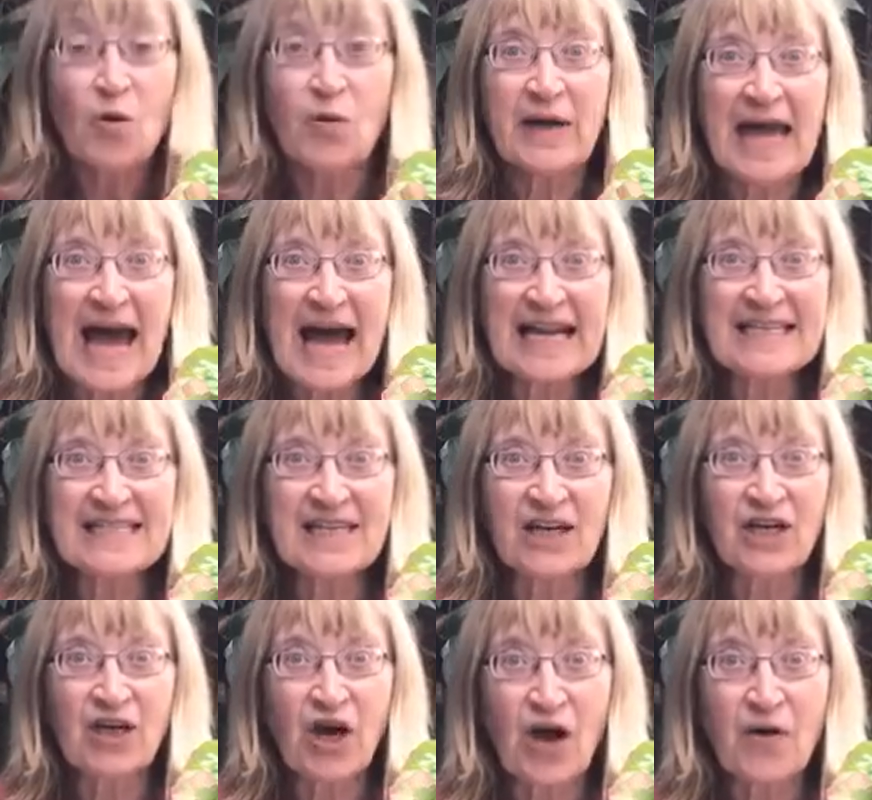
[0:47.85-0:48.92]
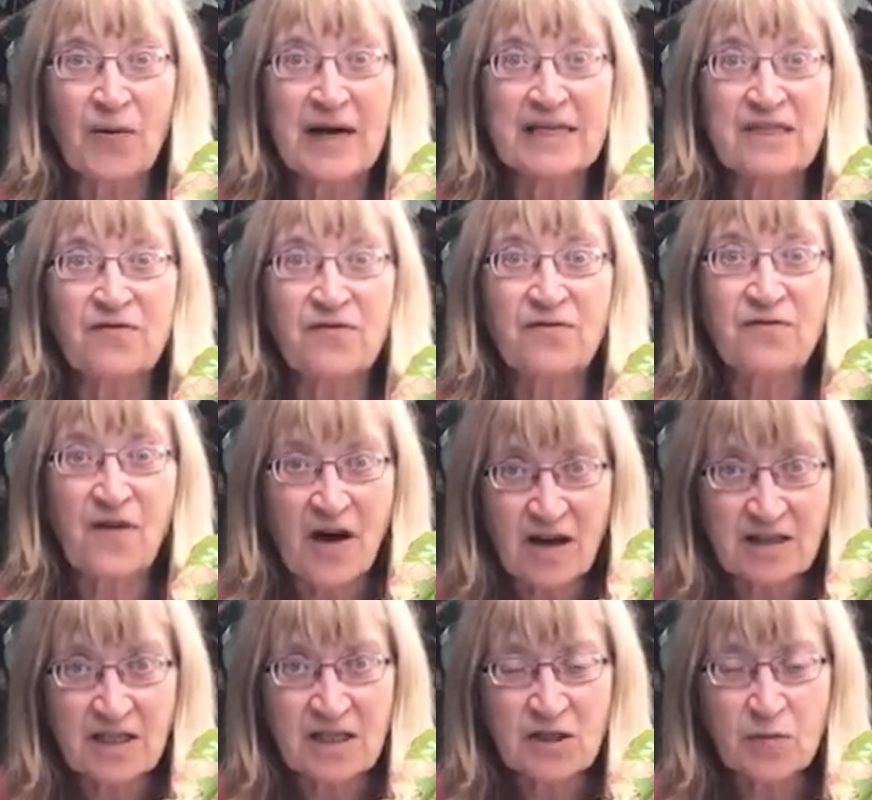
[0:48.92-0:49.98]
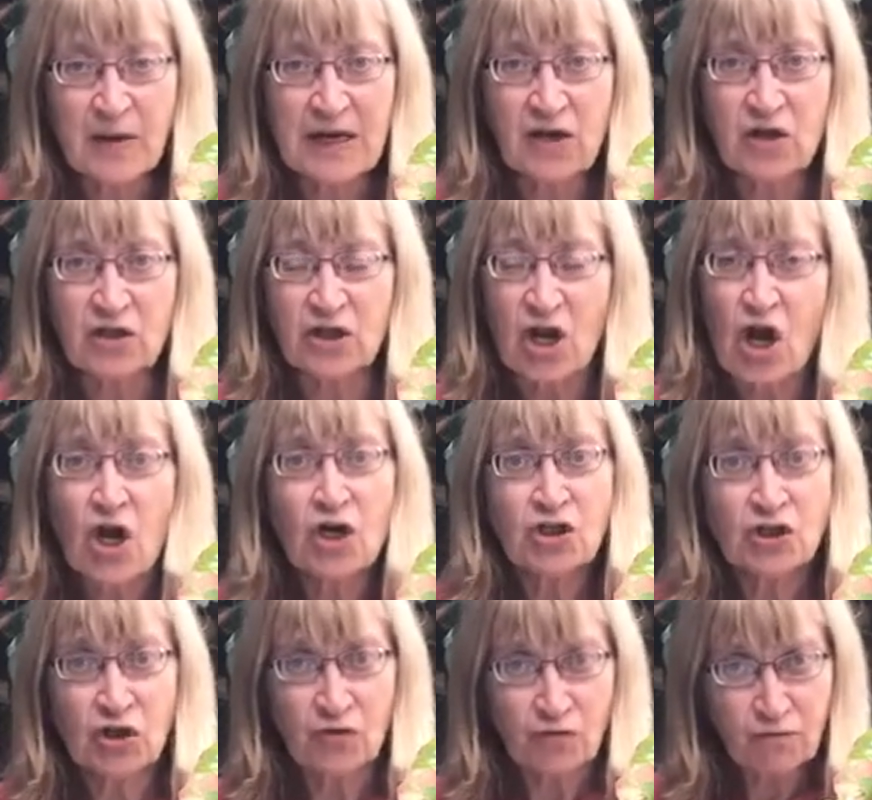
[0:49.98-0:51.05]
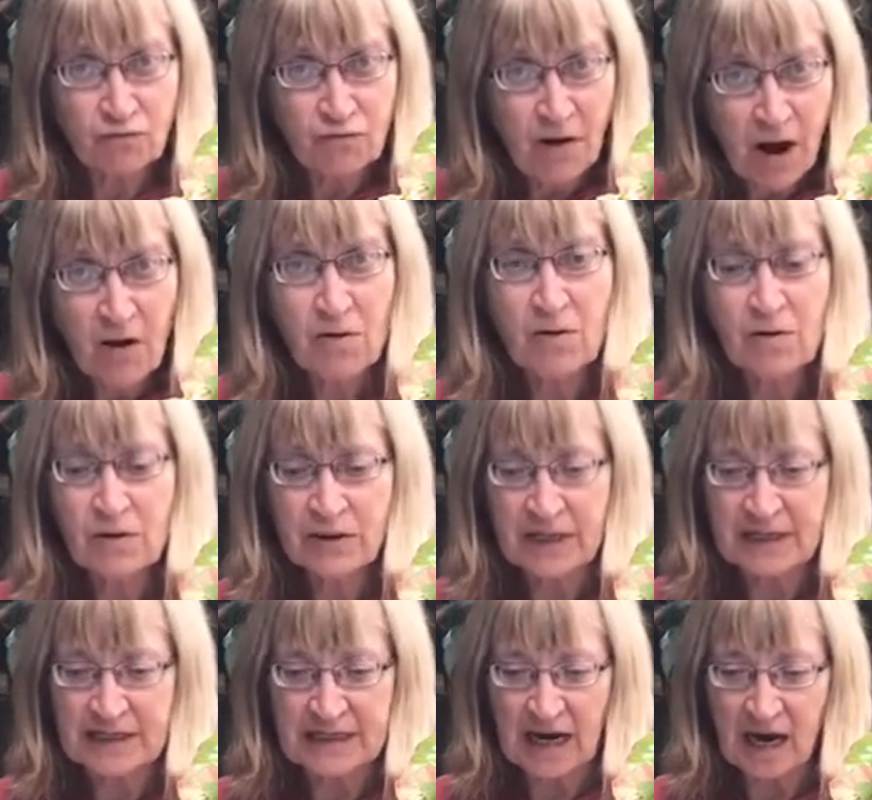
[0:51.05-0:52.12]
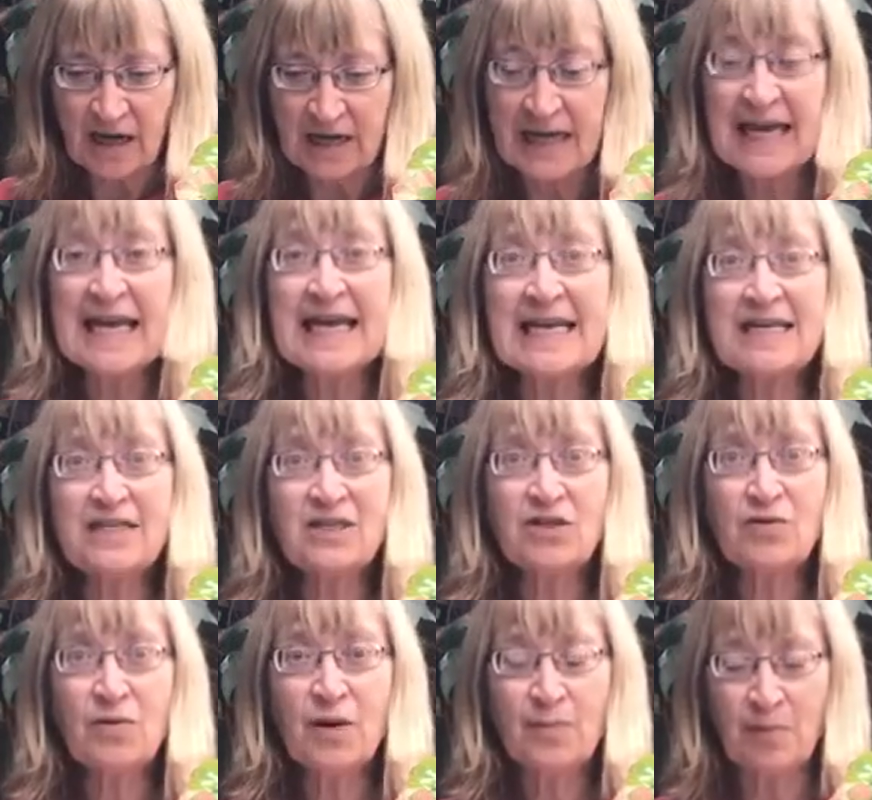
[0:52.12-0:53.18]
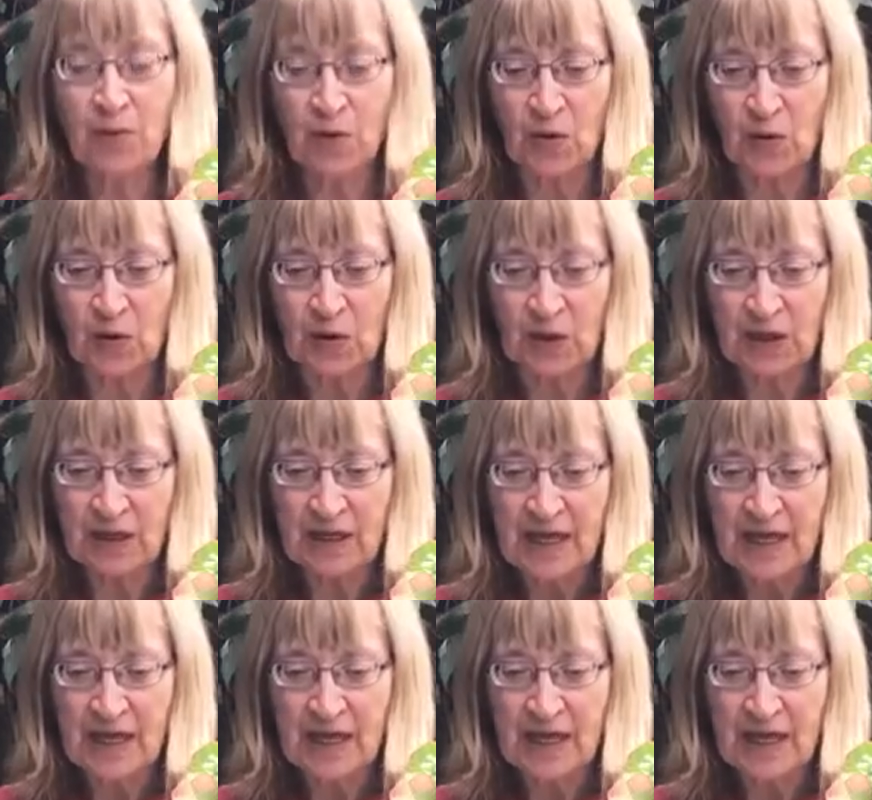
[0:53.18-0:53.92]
We had to go as fast as we could to roll the dung into a ball,